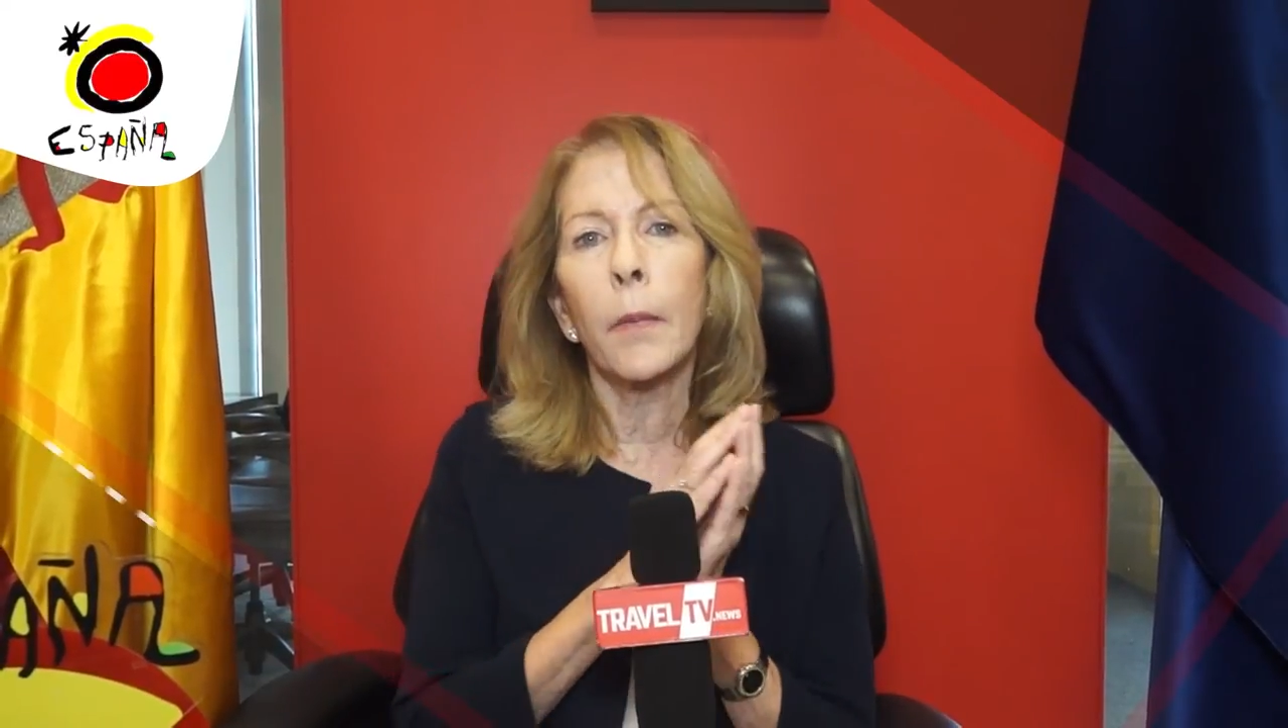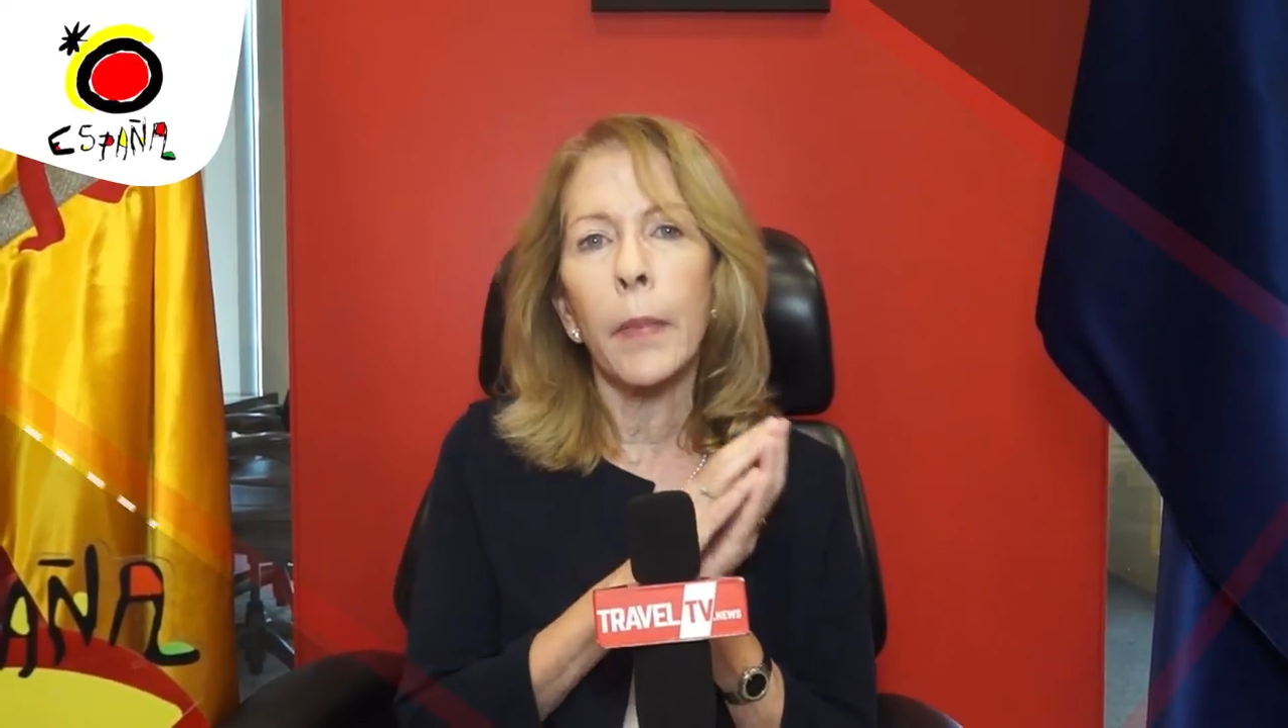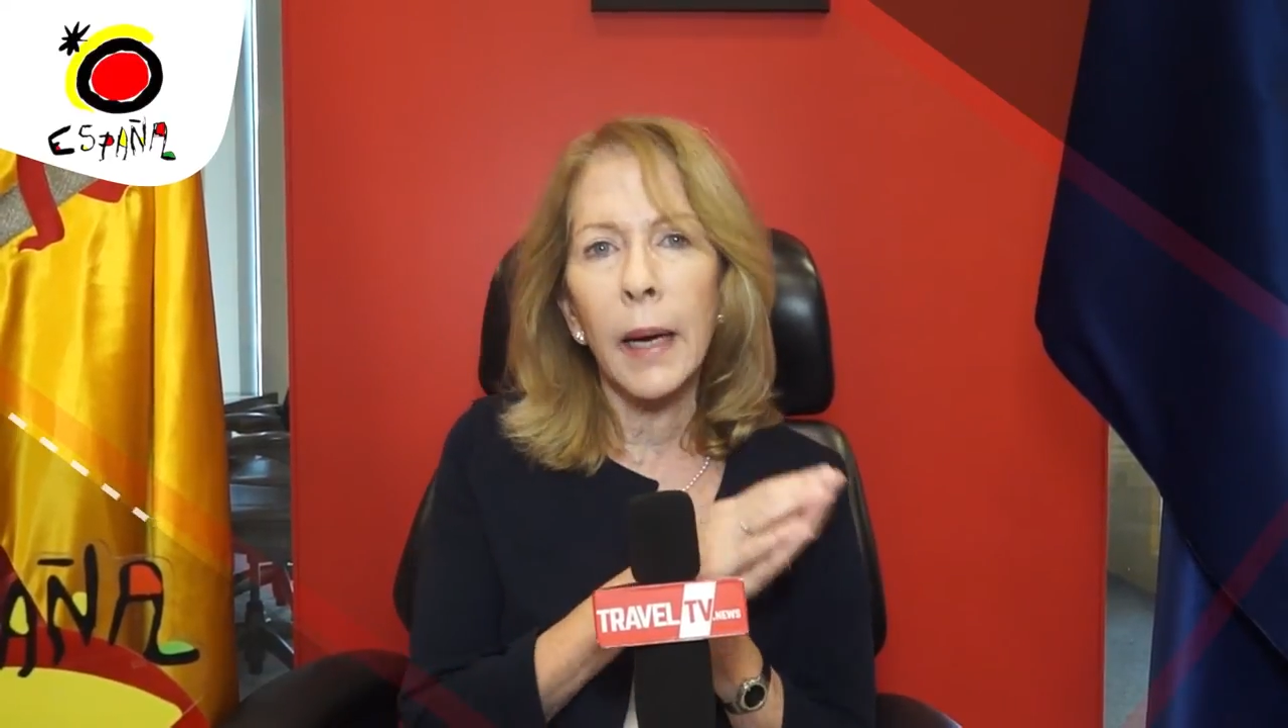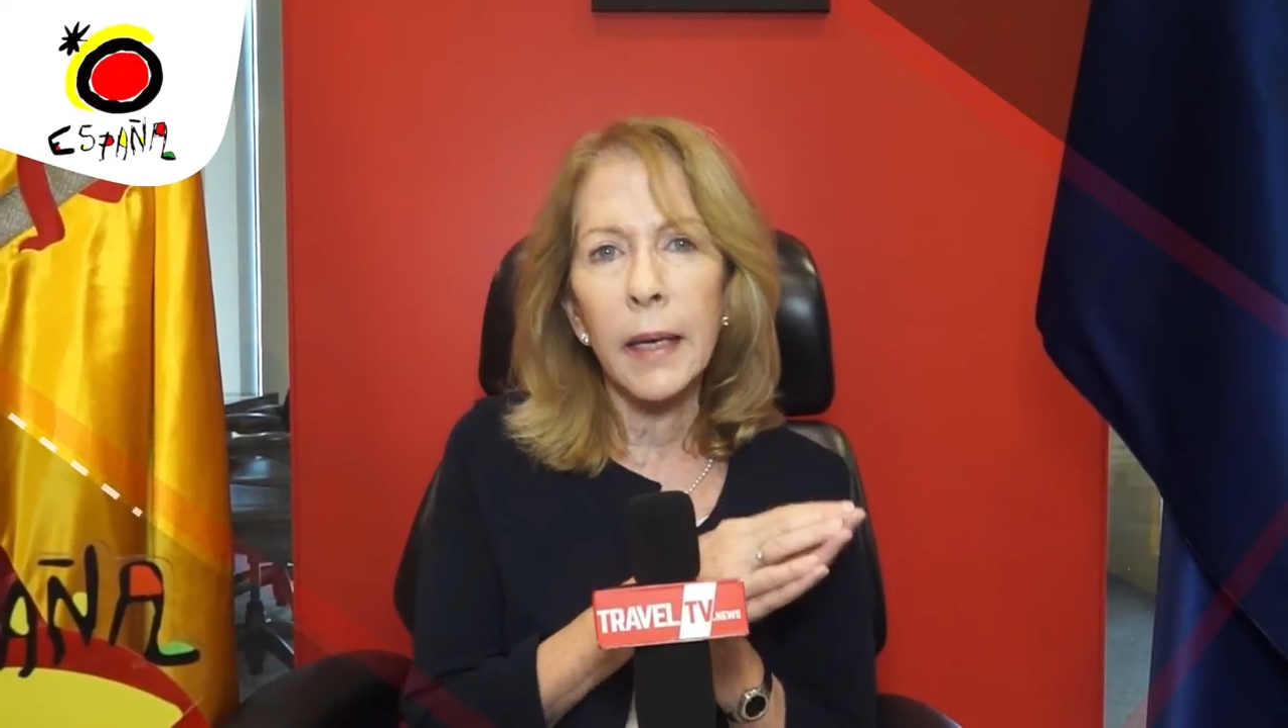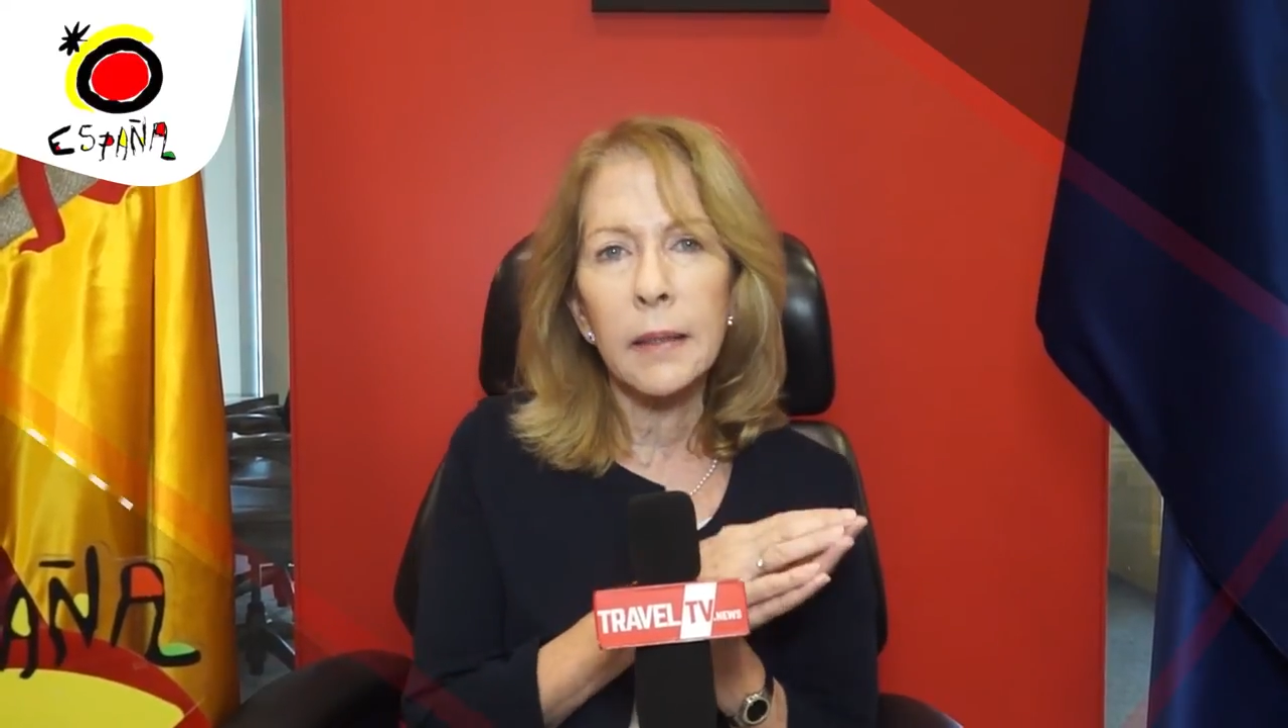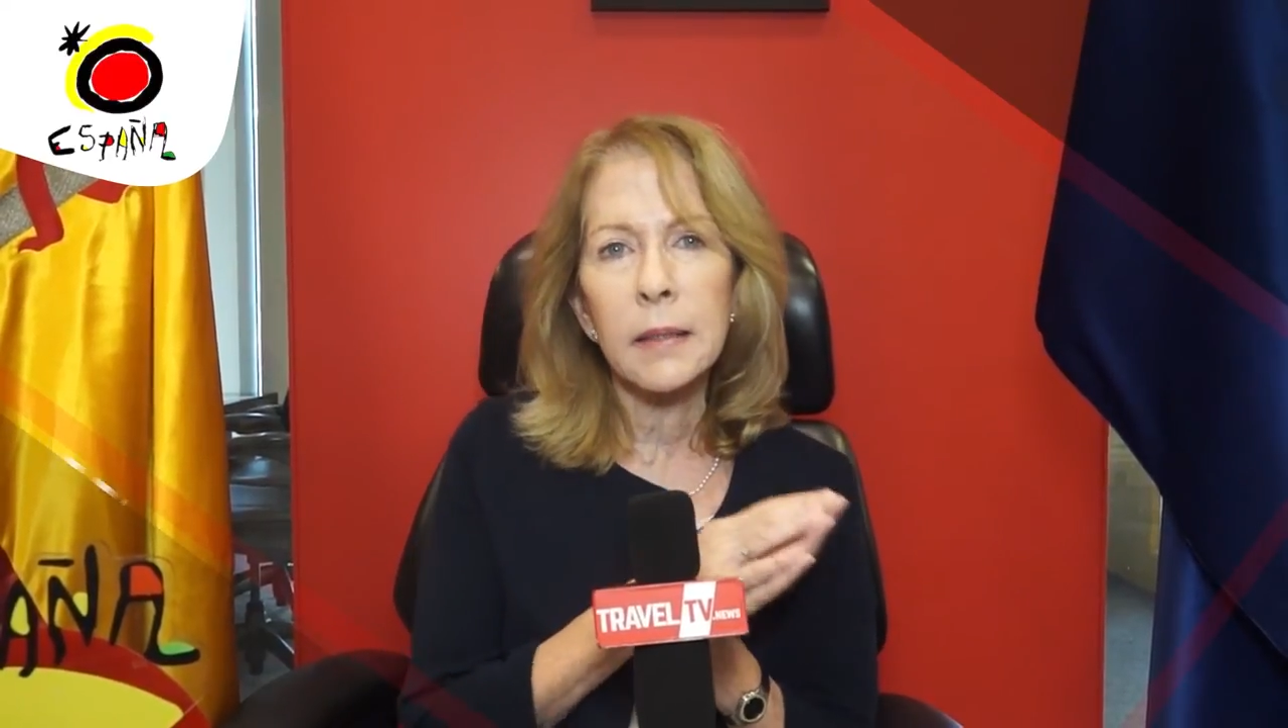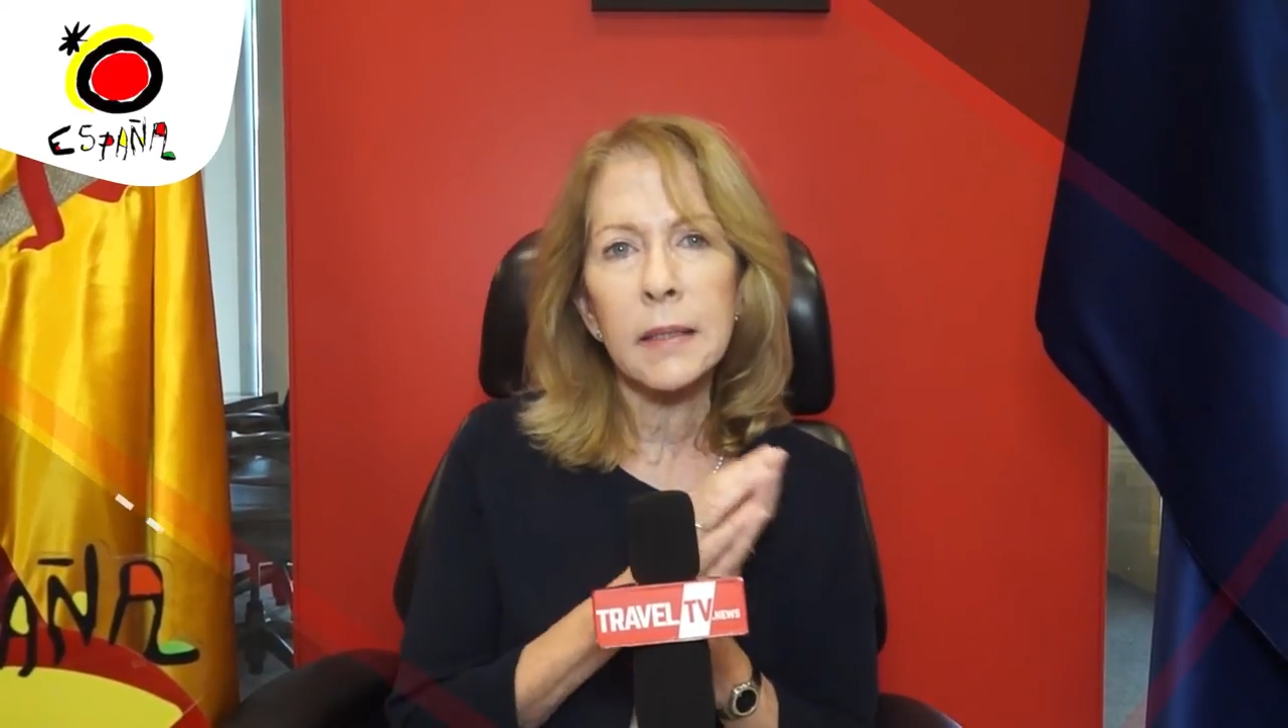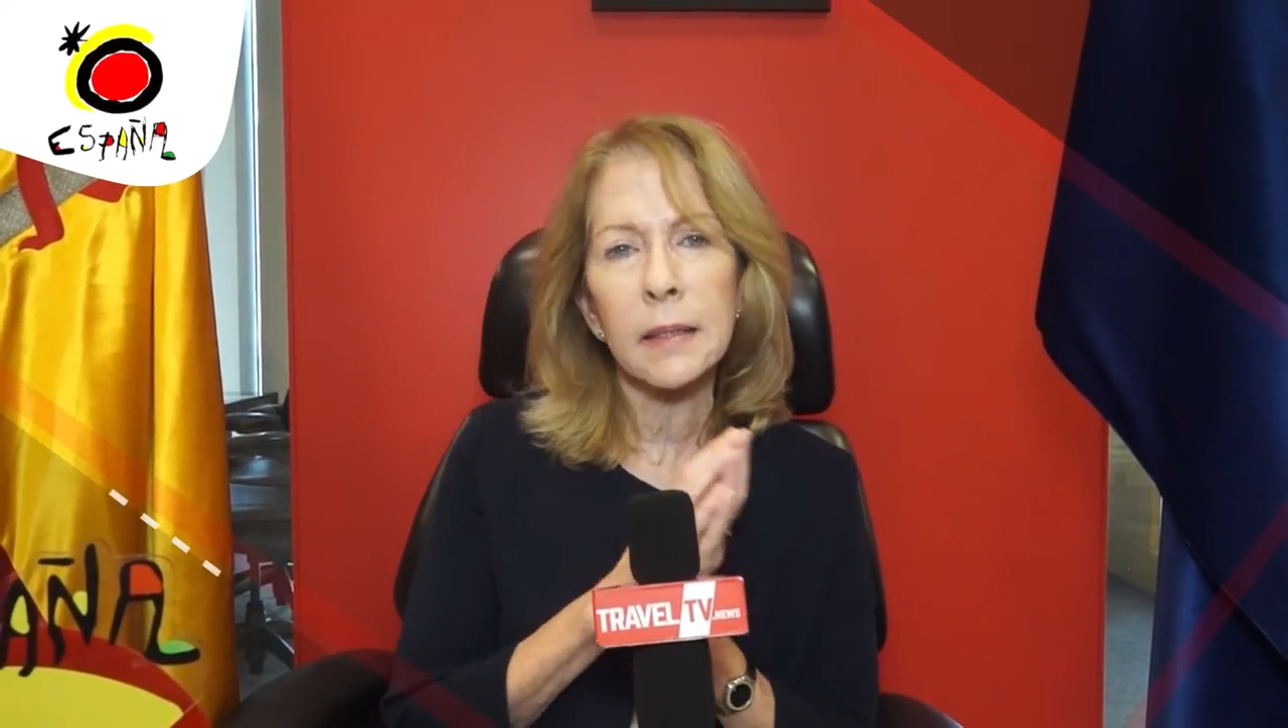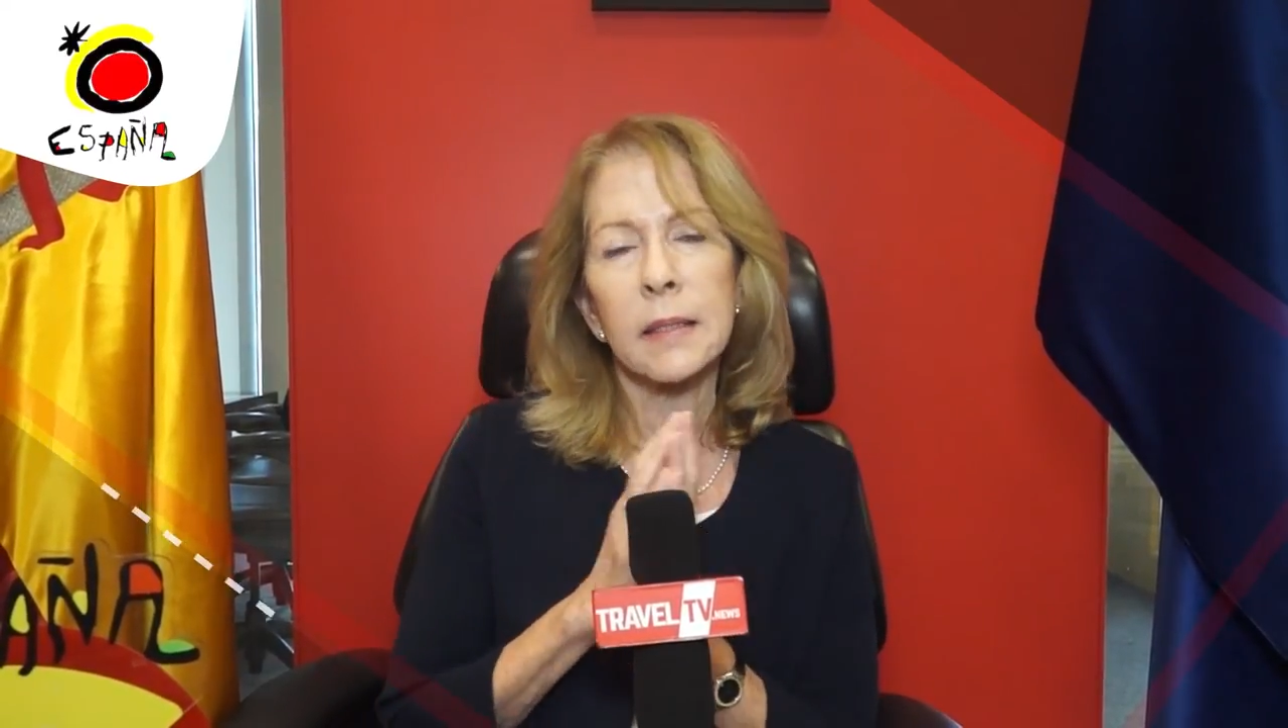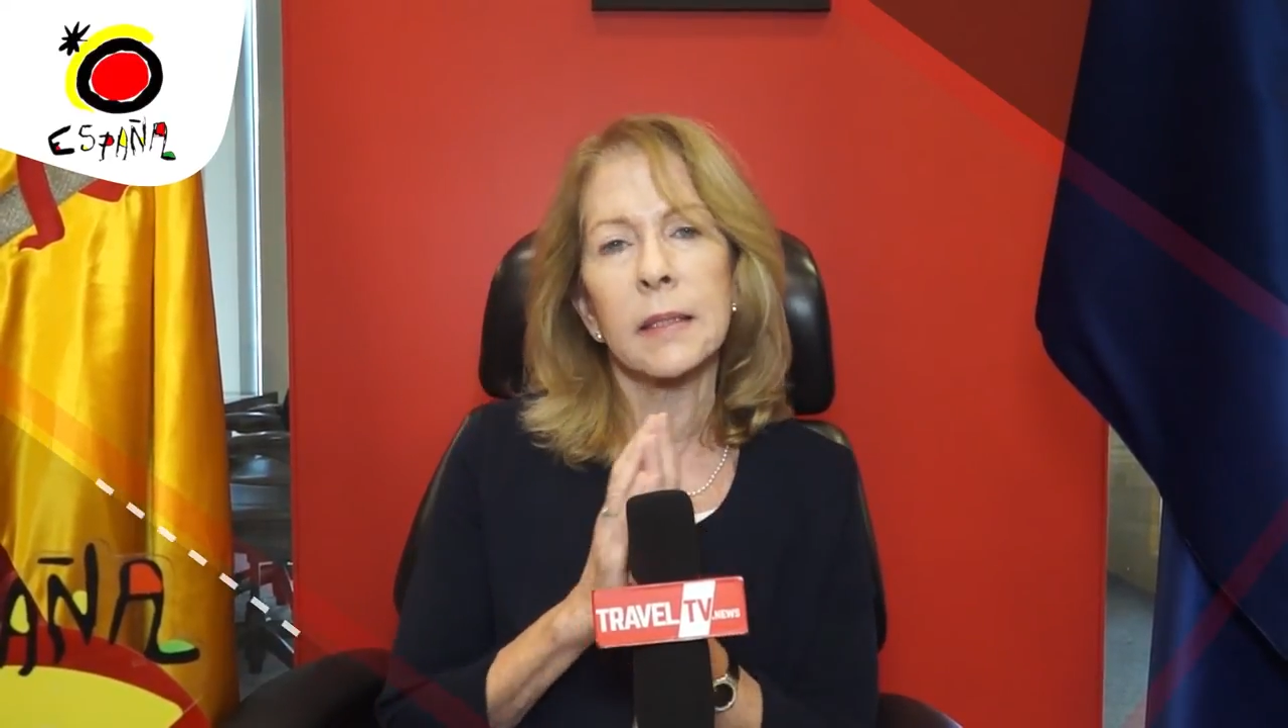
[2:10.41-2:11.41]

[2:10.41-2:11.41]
buyers and